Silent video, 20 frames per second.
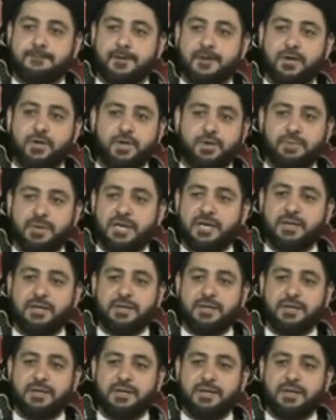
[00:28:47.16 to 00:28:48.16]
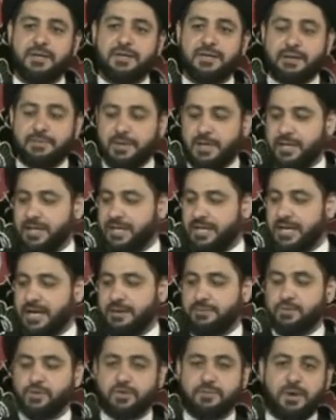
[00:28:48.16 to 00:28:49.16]
What do you mean? They mean he
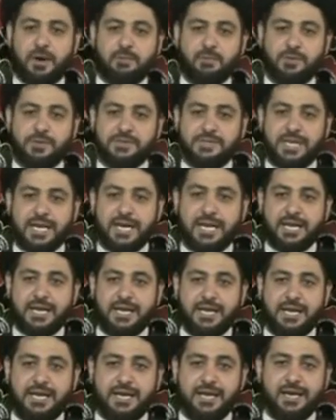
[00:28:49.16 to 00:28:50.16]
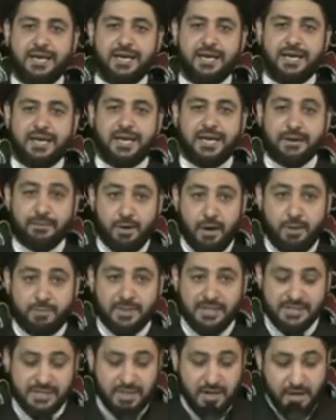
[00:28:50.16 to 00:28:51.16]
came to Imam Hussein. The Imam
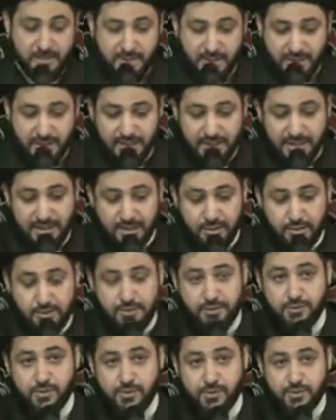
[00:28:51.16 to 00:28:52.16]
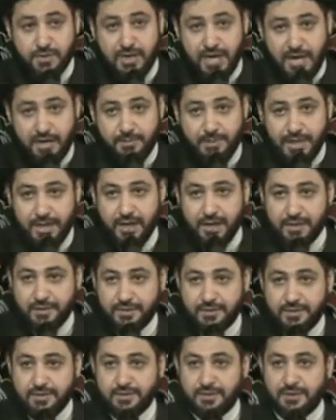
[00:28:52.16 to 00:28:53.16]
is coming, getting close to Karbala.
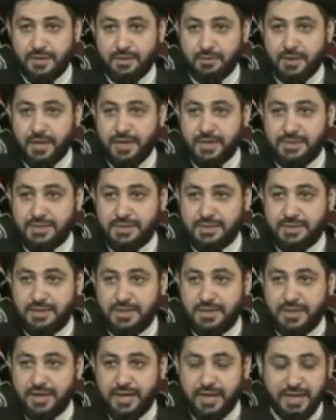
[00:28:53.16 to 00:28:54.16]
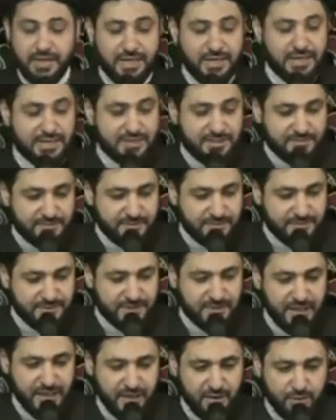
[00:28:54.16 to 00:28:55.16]
All right? and he is
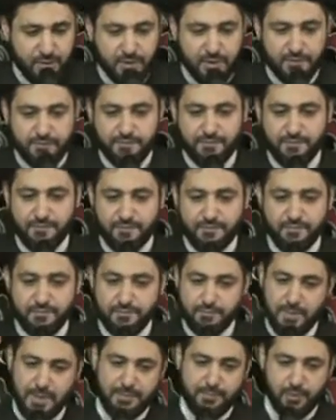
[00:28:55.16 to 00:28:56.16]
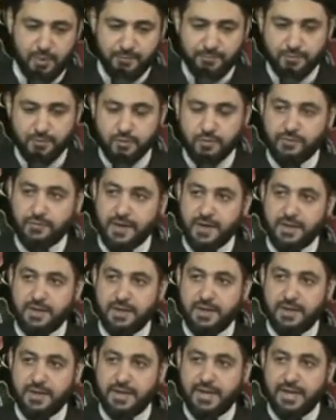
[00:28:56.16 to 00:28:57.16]
seeing one of people of Kufa
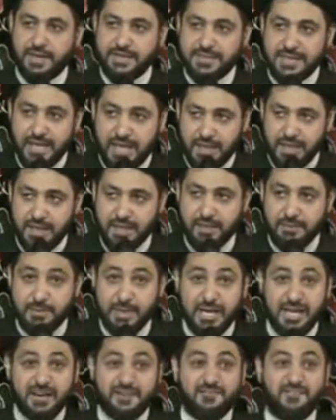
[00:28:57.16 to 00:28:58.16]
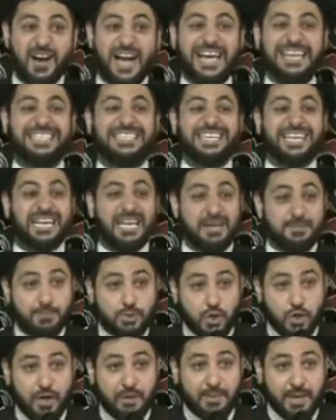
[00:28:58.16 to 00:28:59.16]
and telling him and inviting him
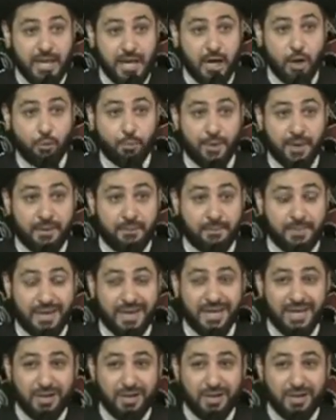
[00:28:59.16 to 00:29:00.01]
to come and help him.